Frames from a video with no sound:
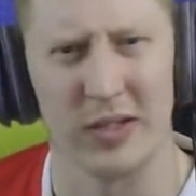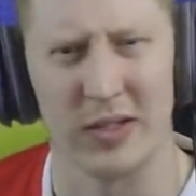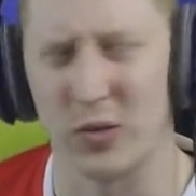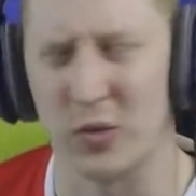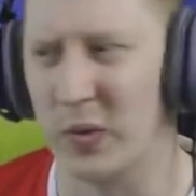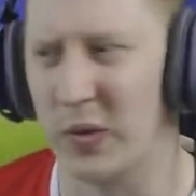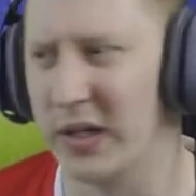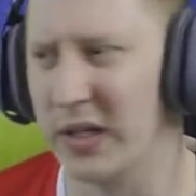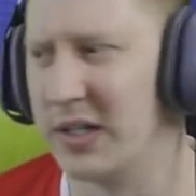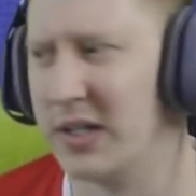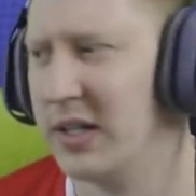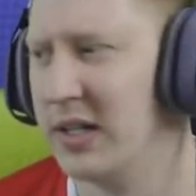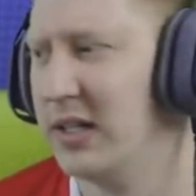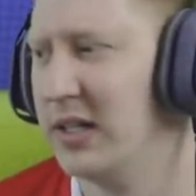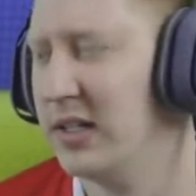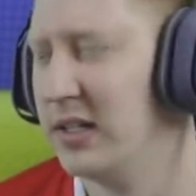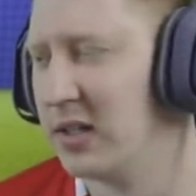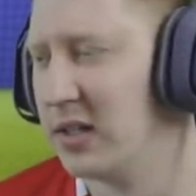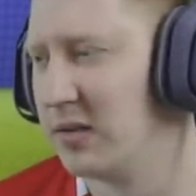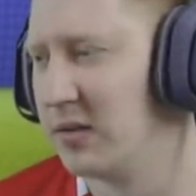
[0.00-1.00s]
That's weird
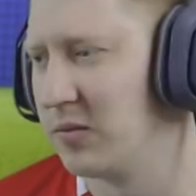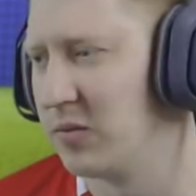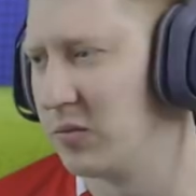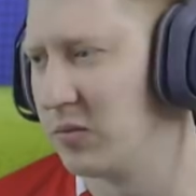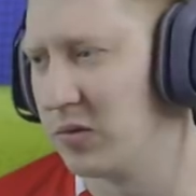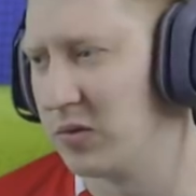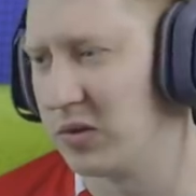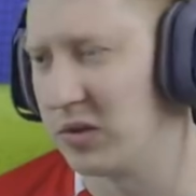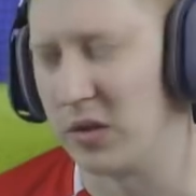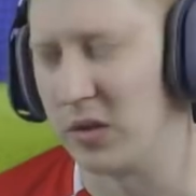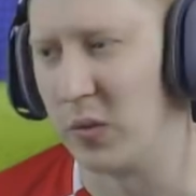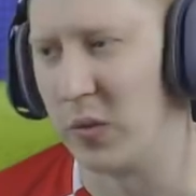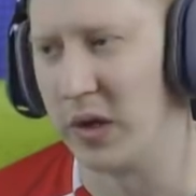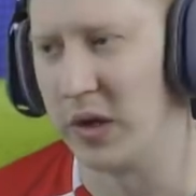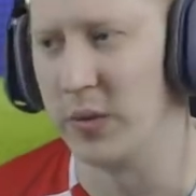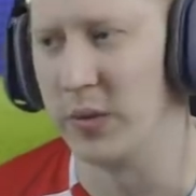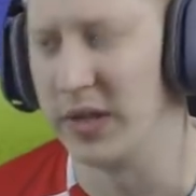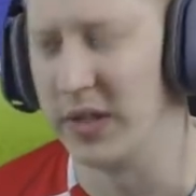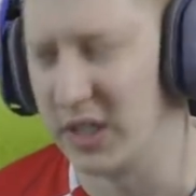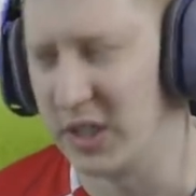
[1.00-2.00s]
don't
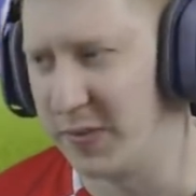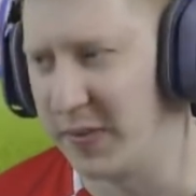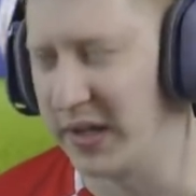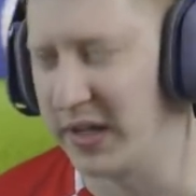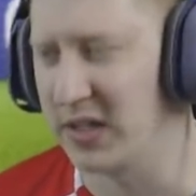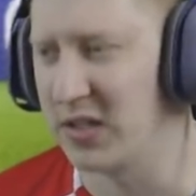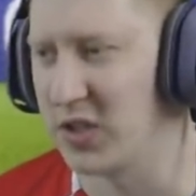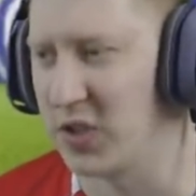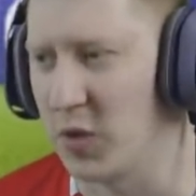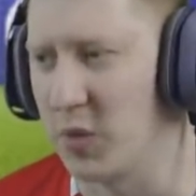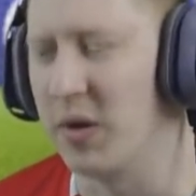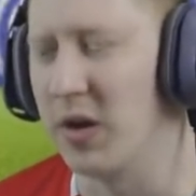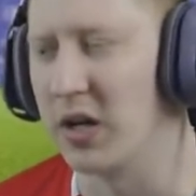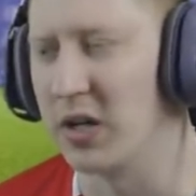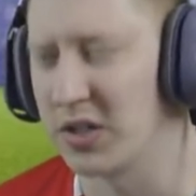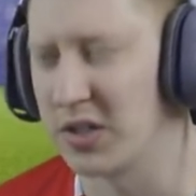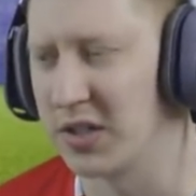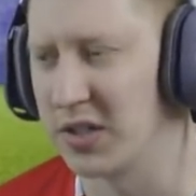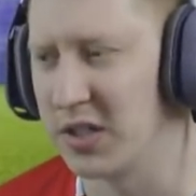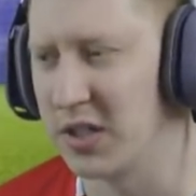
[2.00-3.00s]
know why I would expect so
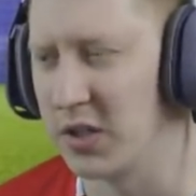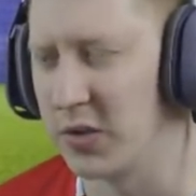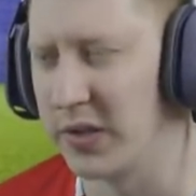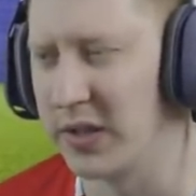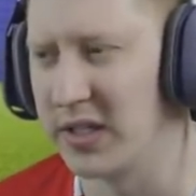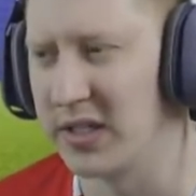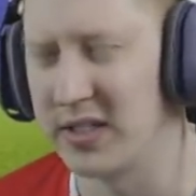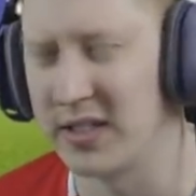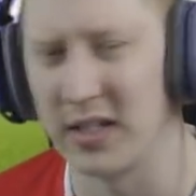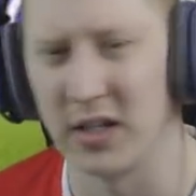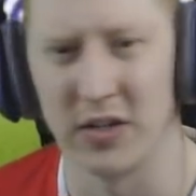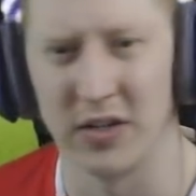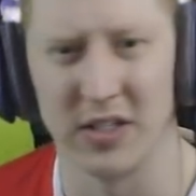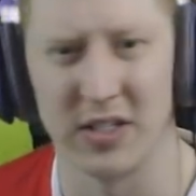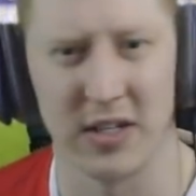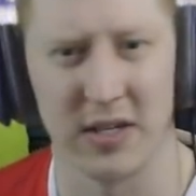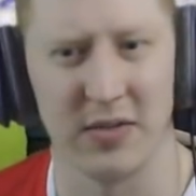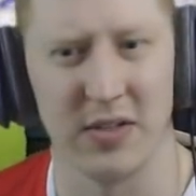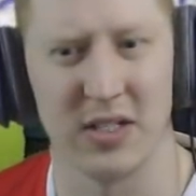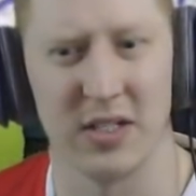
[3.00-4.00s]
much, considering he's still
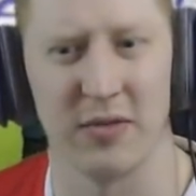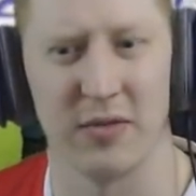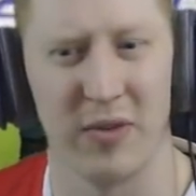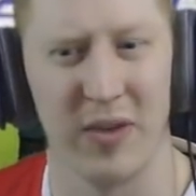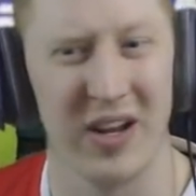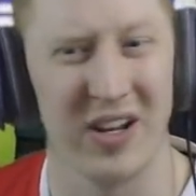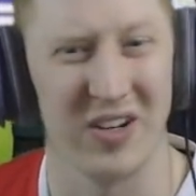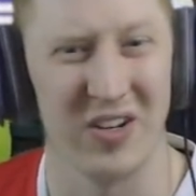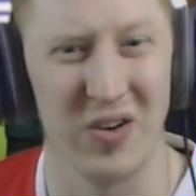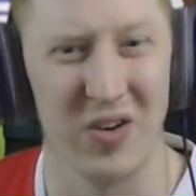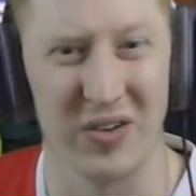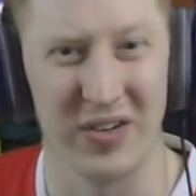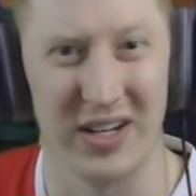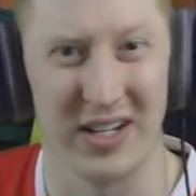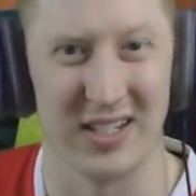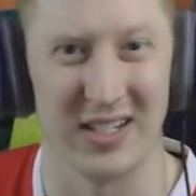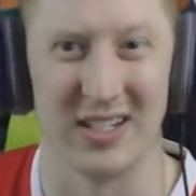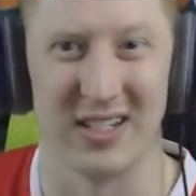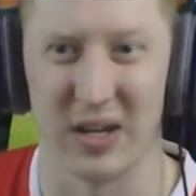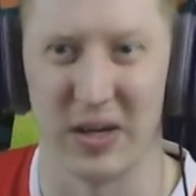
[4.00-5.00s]
only 77 rated and
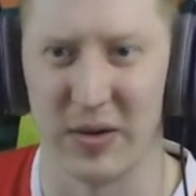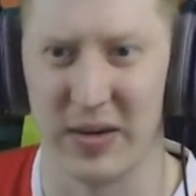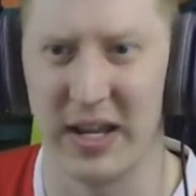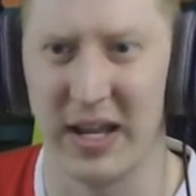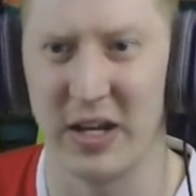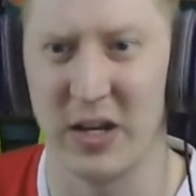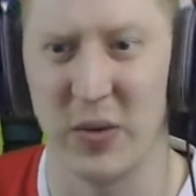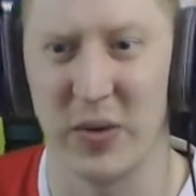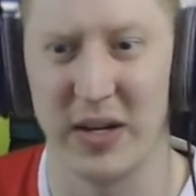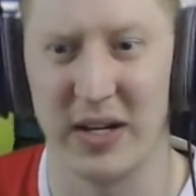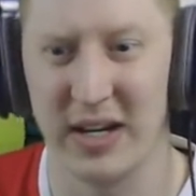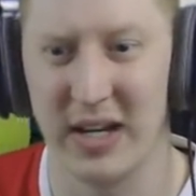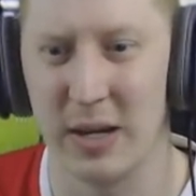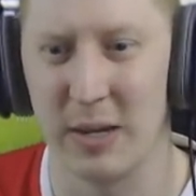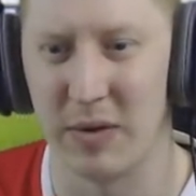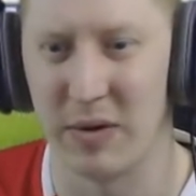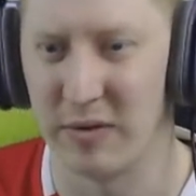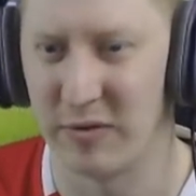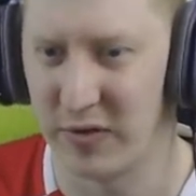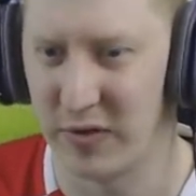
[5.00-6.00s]
not necessarily anywhere
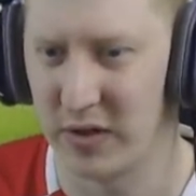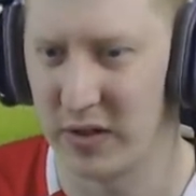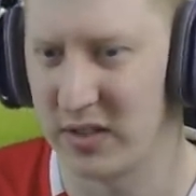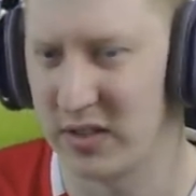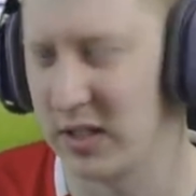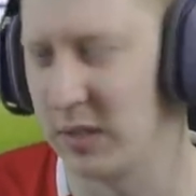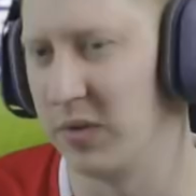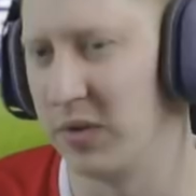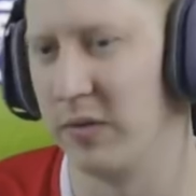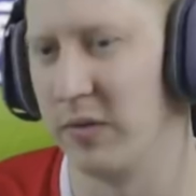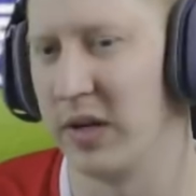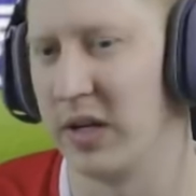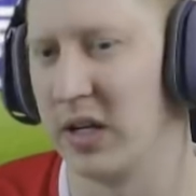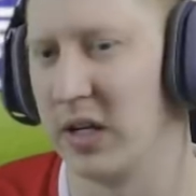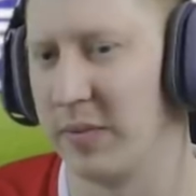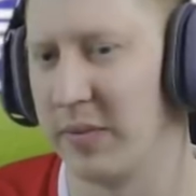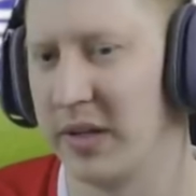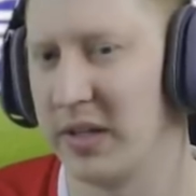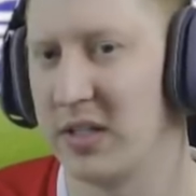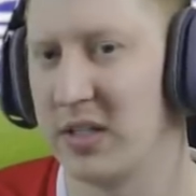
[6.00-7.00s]
near my first team on a
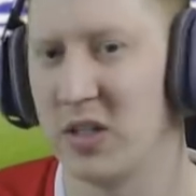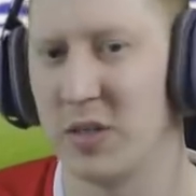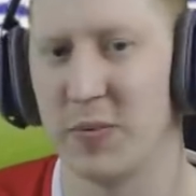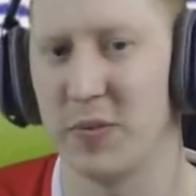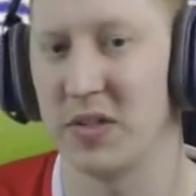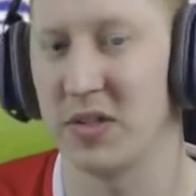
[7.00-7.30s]
regular basis.